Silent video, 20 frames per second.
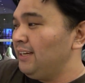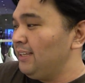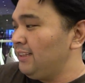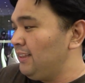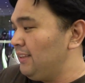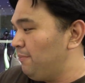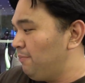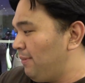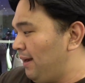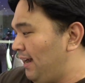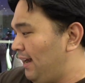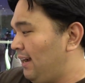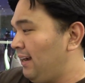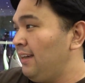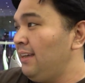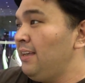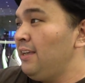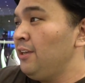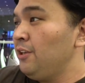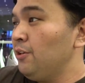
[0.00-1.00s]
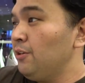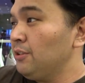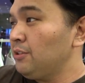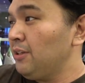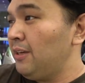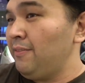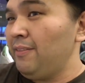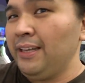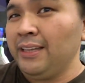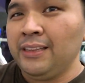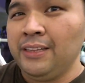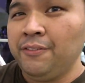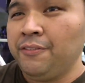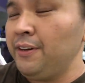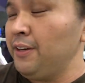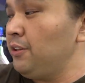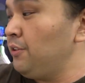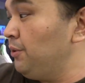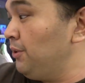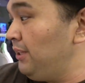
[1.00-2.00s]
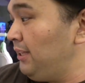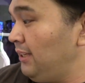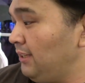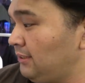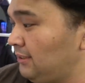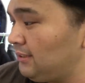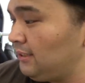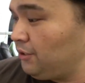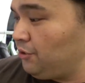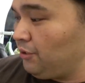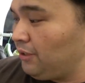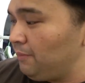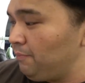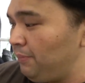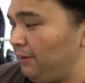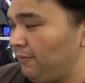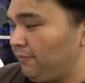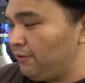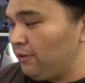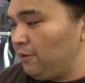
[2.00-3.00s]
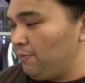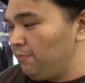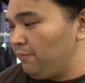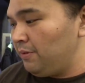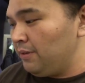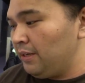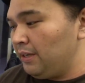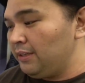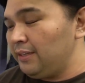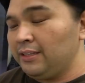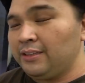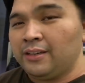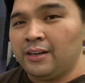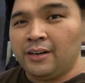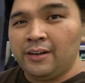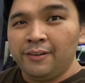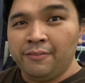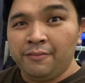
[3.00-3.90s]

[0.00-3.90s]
at the back. You also have like different hoodies that you can pick from that are